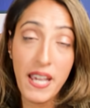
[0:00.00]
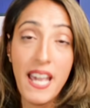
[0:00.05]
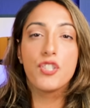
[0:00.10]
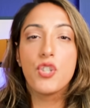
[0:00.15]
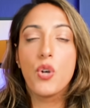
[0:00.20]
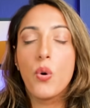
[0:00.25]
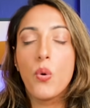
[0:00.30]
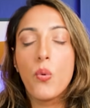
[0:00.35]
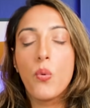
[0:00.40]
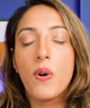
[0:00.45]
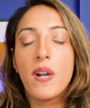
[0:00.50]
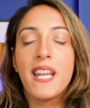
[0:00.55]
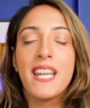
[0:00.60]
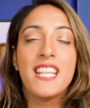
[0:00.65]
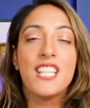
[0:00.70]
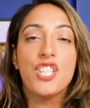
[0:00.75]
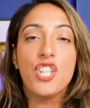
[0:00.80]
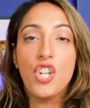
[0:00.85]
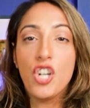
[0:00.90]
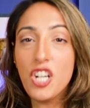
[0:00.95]
So
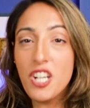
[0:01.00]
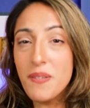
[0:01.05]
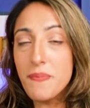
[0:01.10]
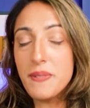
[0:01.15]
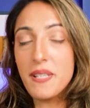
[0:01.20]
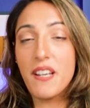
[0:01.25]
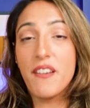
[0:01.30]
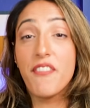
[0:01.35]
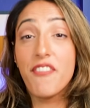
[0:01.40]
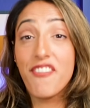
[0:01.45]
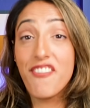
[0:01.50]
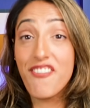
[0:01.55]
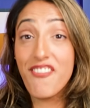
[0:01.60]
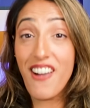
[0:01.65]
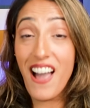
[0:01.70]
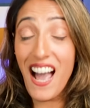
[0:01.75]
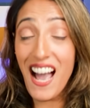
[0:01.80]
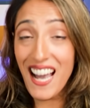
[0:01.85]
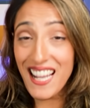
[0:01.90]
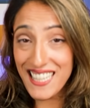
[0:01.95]
in terms of
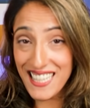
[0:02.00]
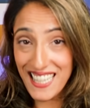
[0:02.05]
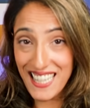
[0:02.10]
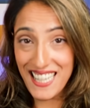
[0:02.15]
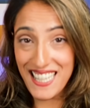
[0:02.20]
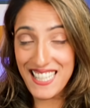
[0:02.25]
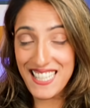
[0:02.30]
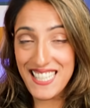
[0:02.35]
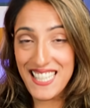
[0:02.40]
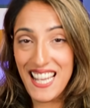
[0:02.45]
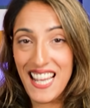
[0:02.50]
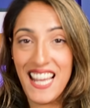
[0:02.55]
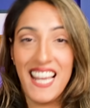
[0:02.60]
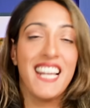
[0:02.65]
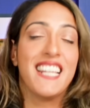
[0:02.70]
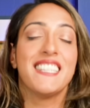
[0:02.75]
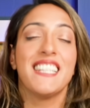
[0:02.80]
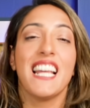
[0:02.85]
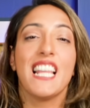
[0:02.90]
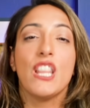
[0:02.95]
fat
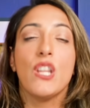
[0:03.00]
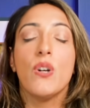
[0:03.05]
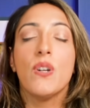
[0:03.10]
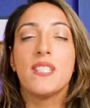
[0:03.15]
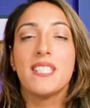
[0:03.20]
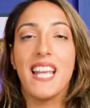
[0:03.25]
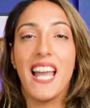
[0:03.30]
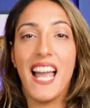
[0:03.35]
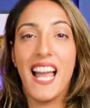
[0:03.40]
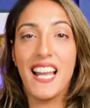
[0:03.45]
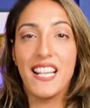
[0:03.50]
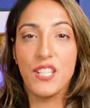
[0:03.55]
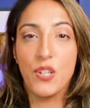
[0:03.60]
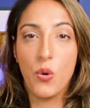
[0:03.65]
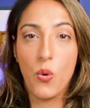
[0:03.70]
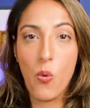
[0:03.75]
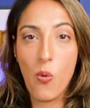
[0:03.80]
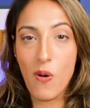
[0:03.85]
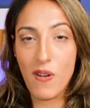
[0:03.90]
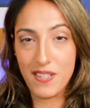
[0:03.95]
intake, they looked at
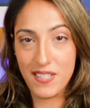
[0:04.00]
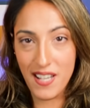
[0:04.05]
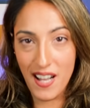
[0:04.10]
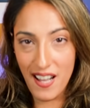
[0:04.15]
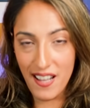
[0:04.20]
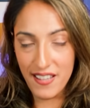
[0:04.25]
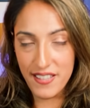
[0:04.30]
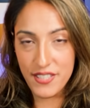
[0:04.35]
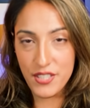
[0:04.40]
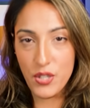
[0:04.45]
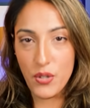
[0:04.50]
quartiles.